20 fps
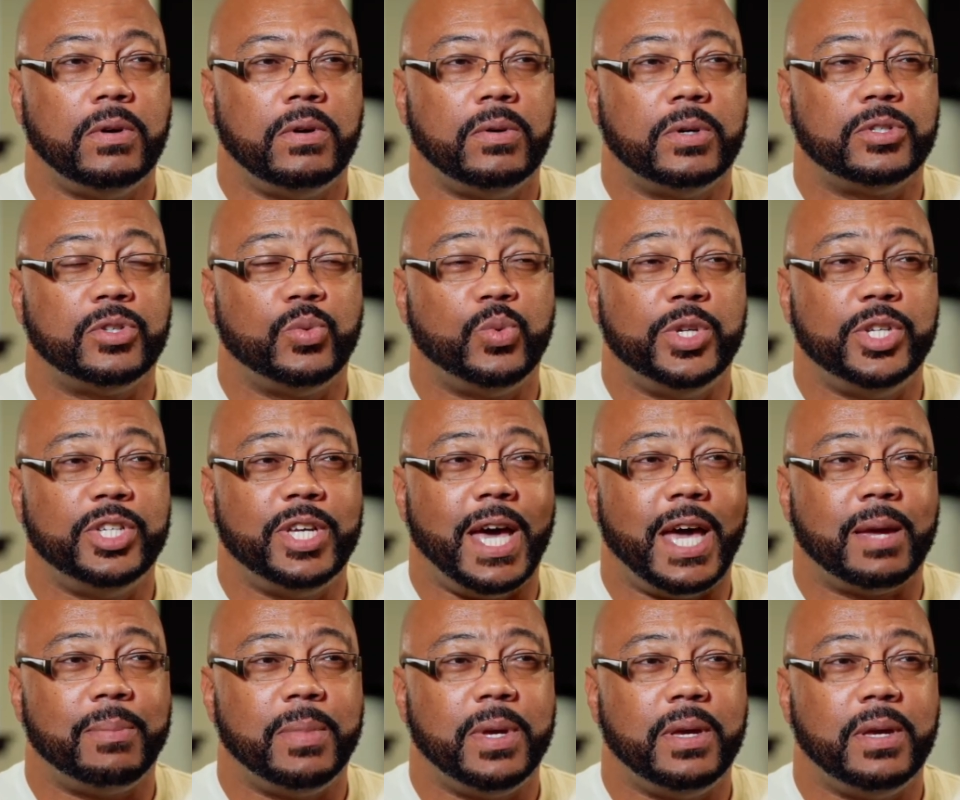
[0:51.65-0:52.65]
was to
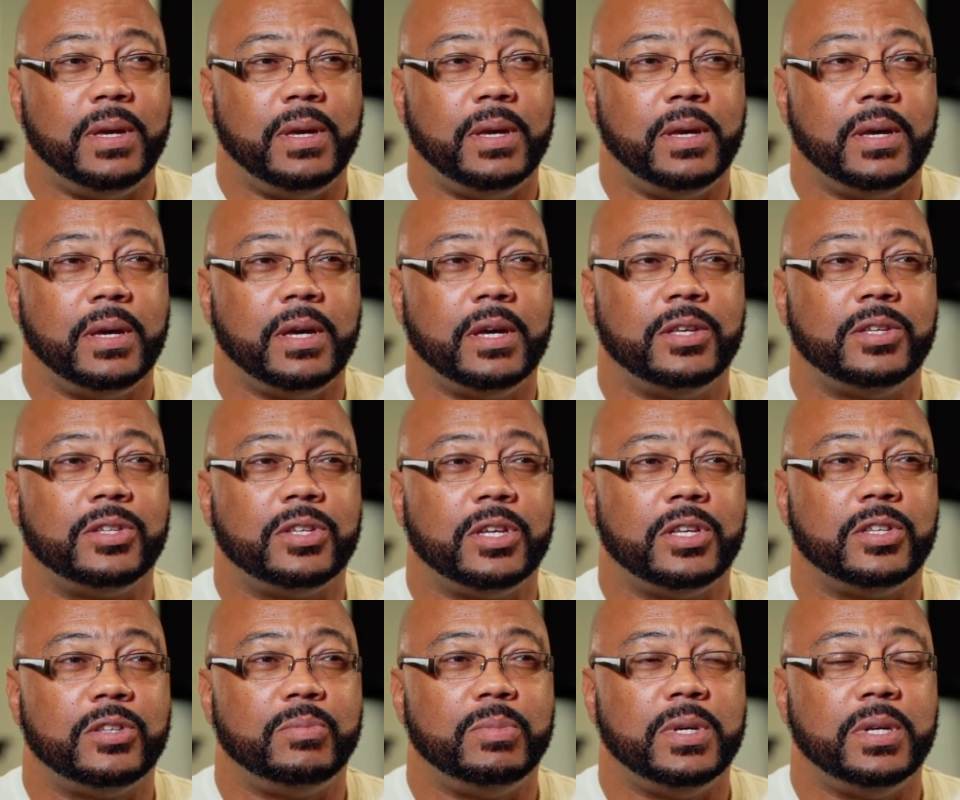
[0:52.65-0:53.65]
reject me and
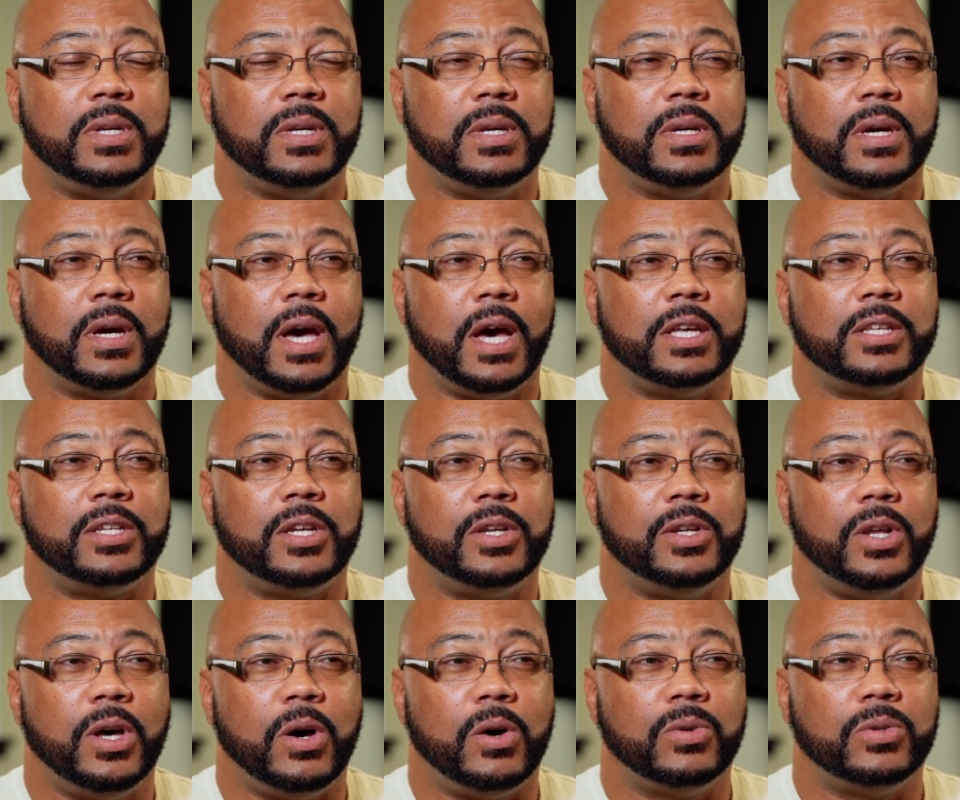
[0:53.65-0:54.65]
send me as an
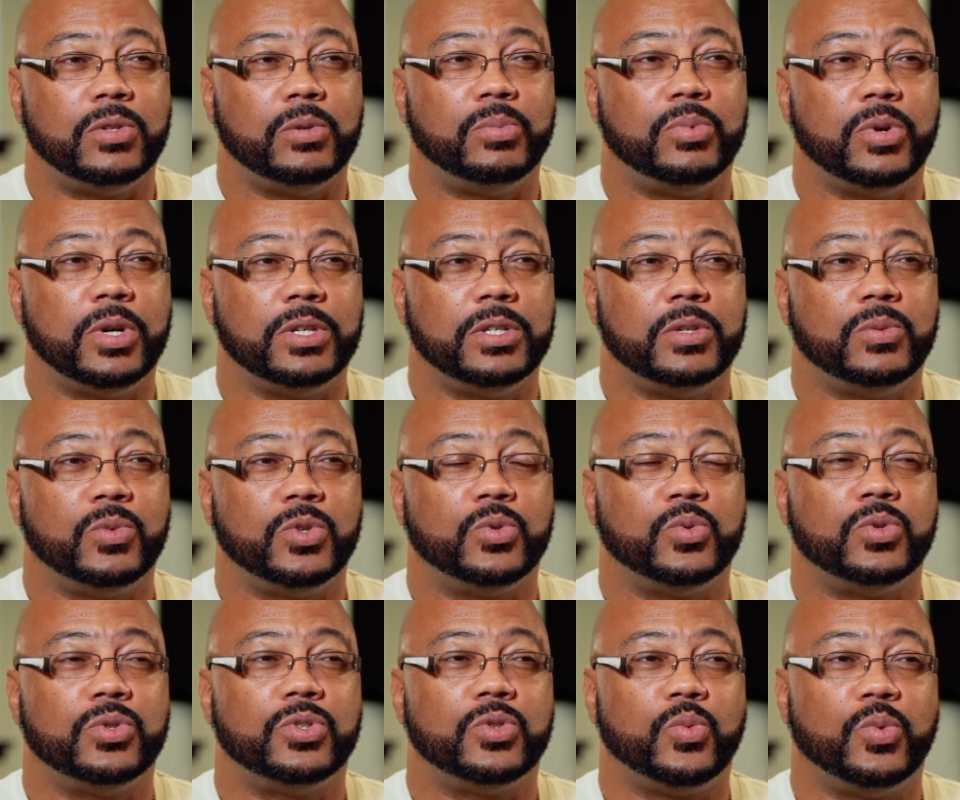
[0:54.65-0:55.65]
adult to prison, which
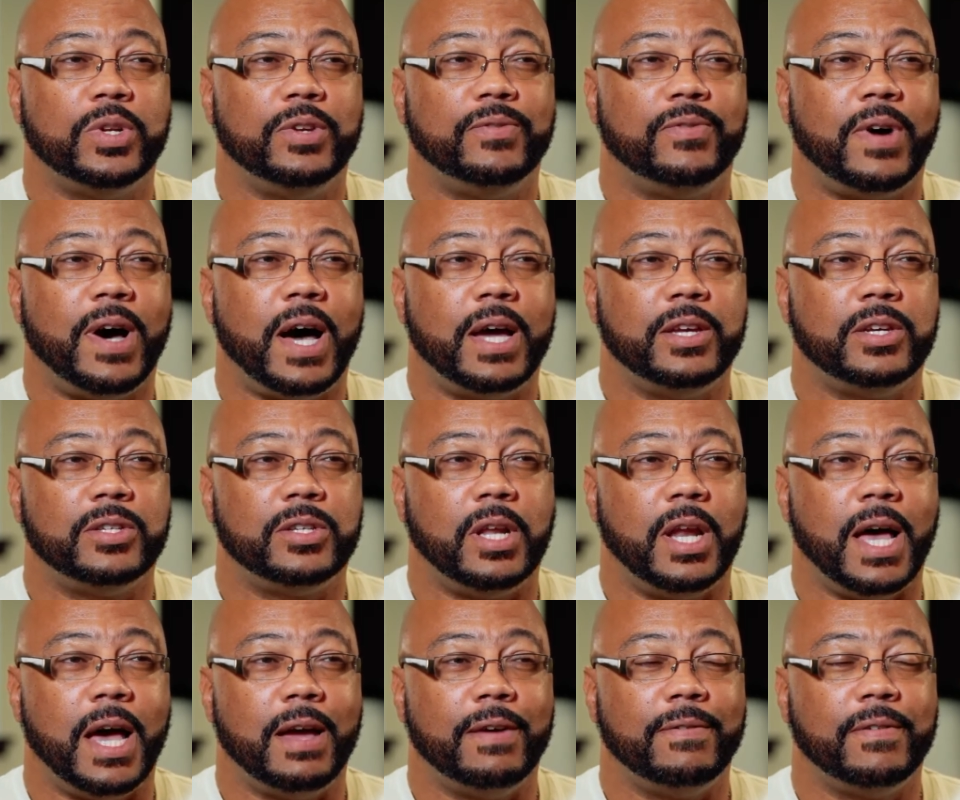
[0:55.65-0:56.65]
was 25 years of
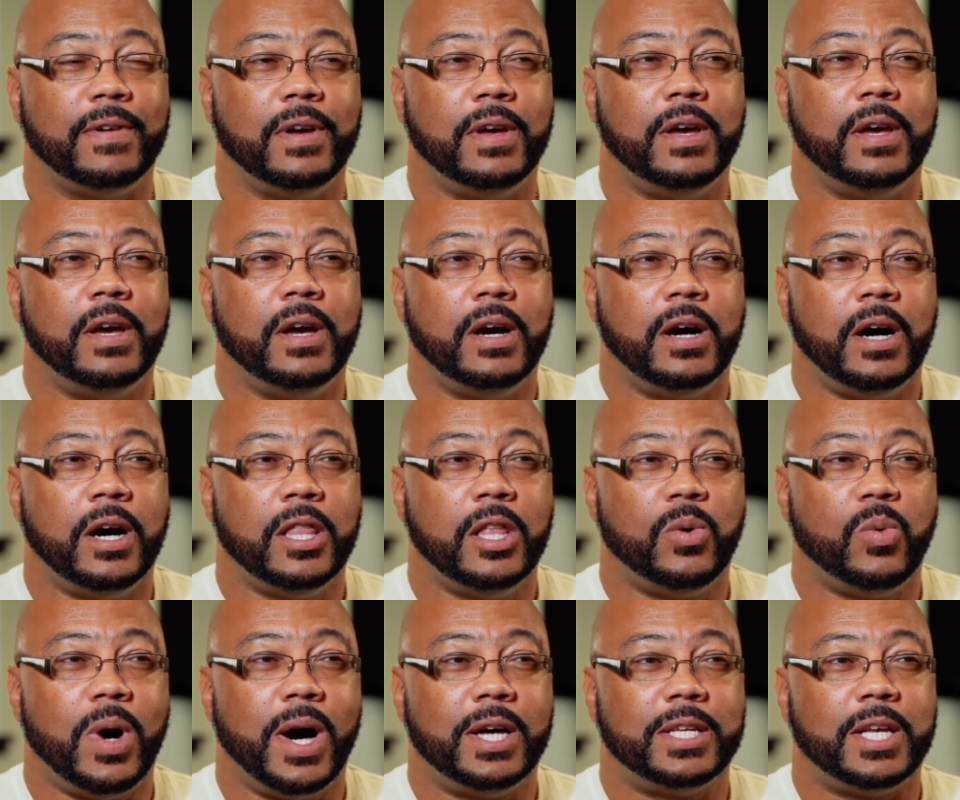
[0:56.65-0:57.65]
life
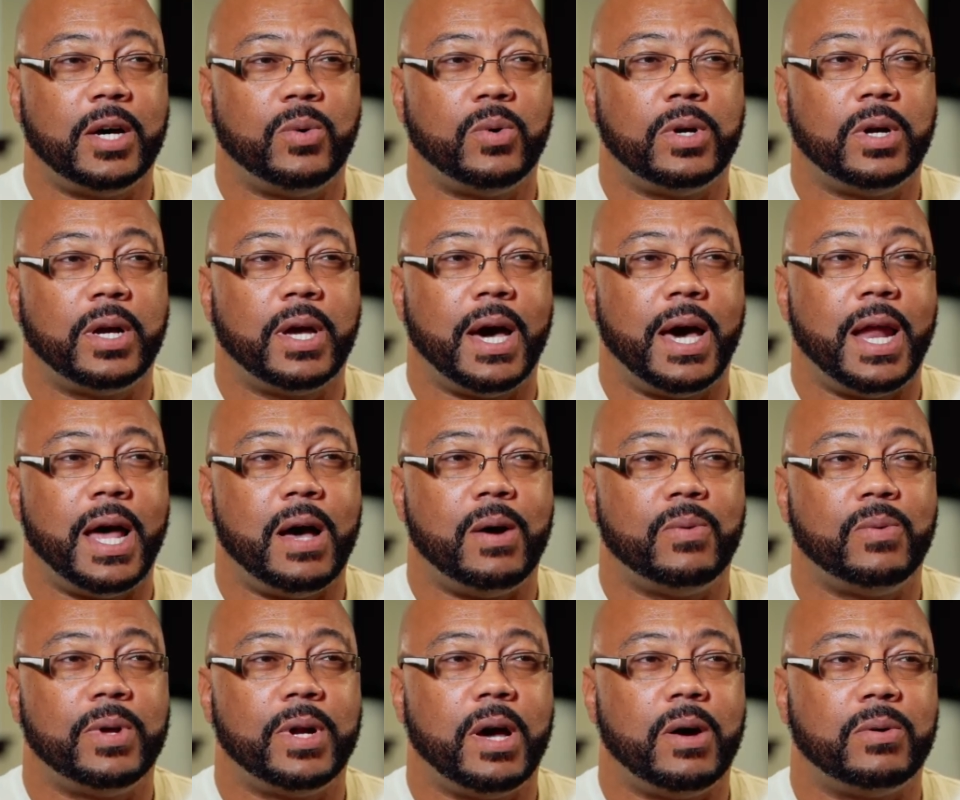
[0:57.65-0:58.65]
Otherwise, I would have got
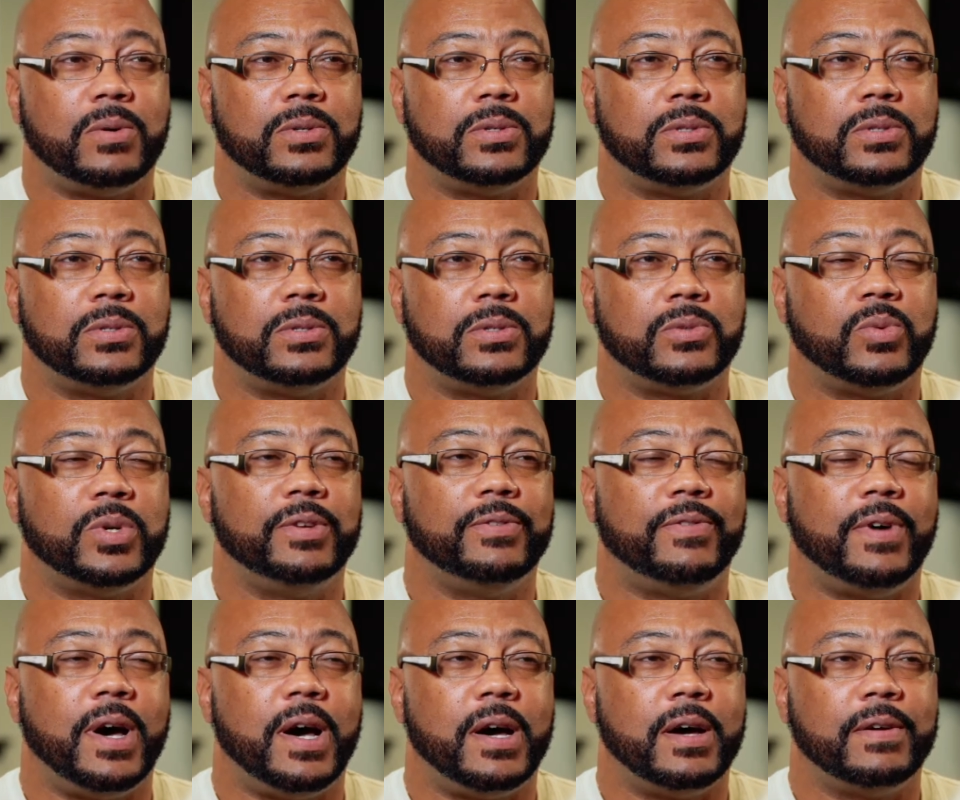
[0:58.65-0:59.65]
out when I was
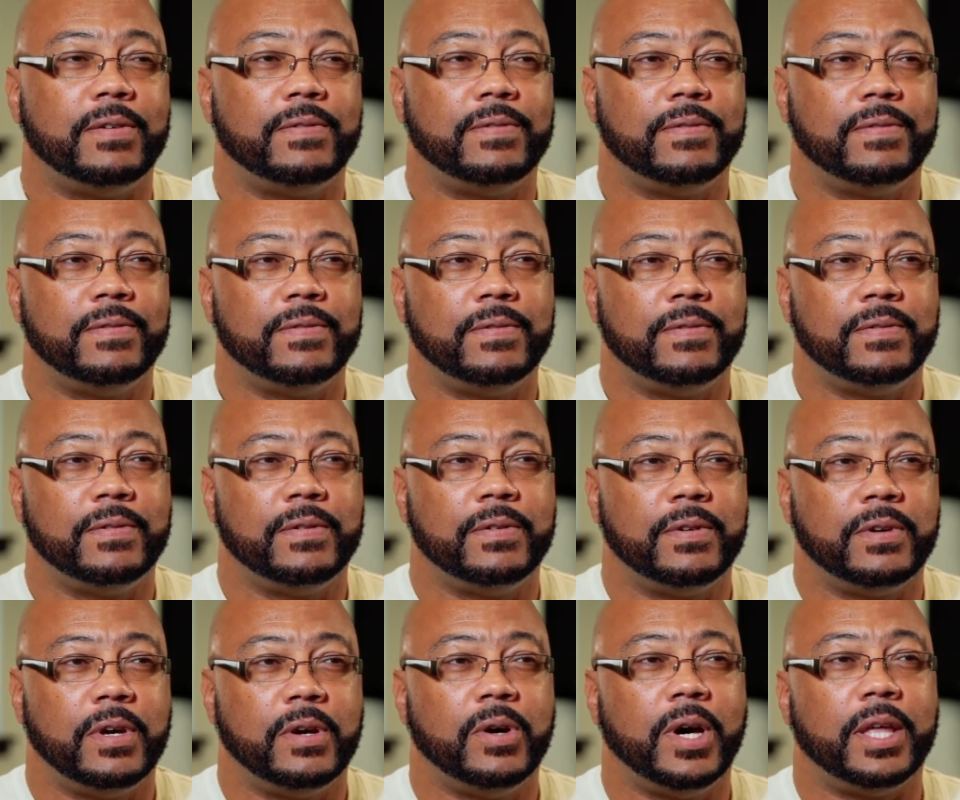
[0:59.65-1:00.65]

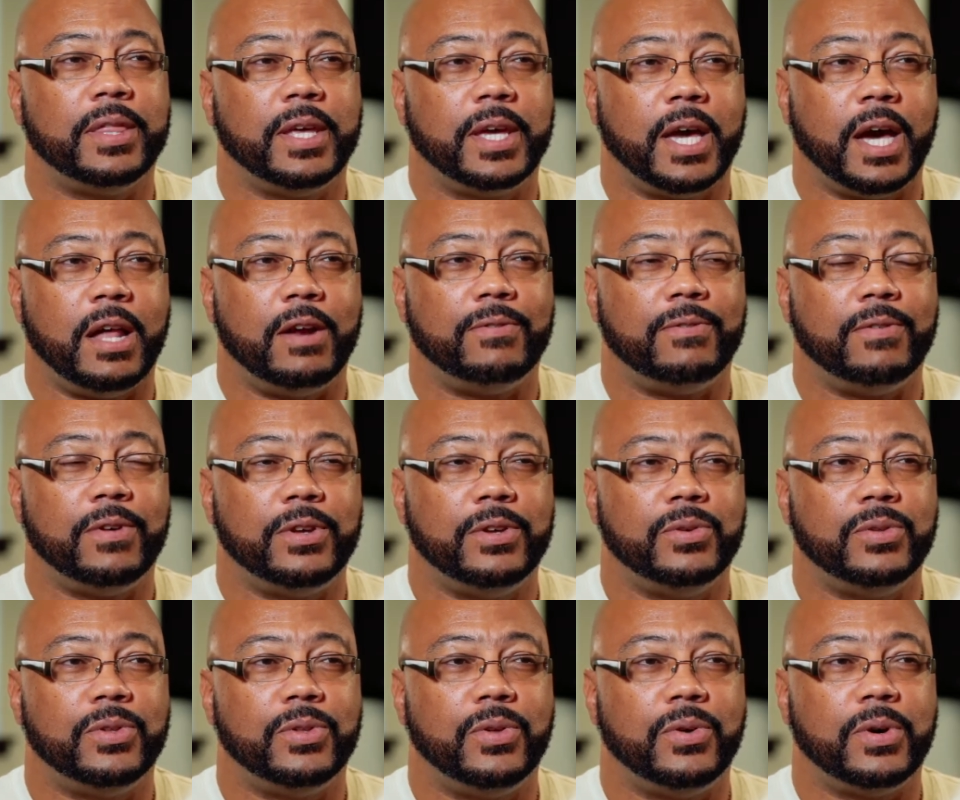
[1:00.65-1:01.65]
25 at the California
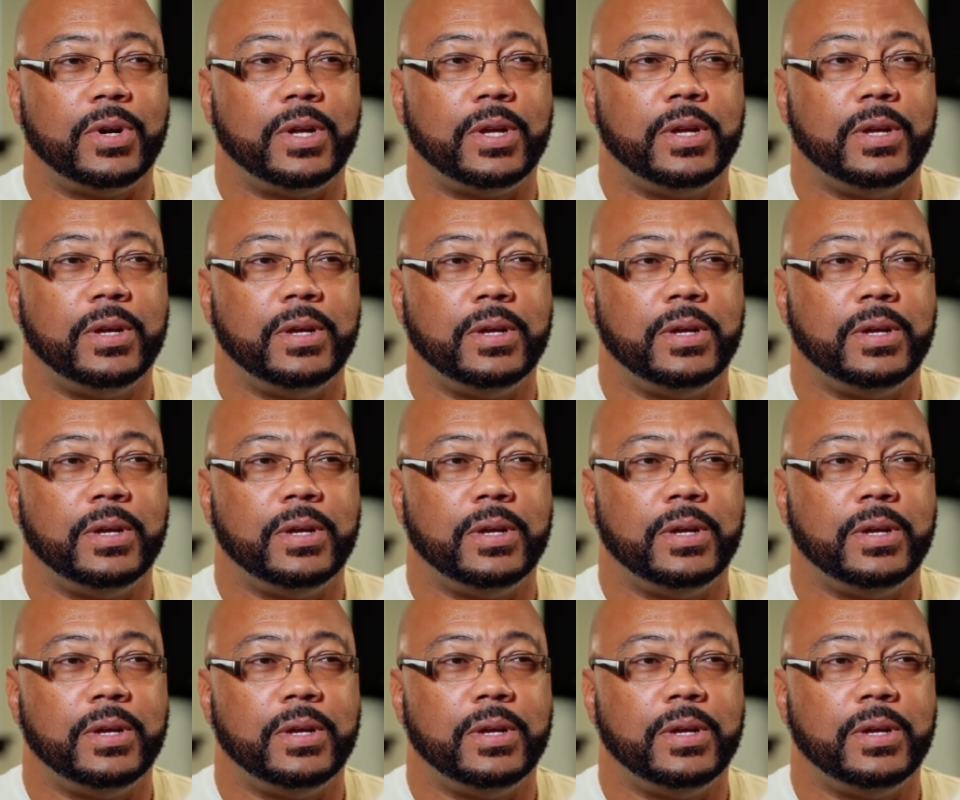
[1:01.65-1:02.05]
Youth Authority.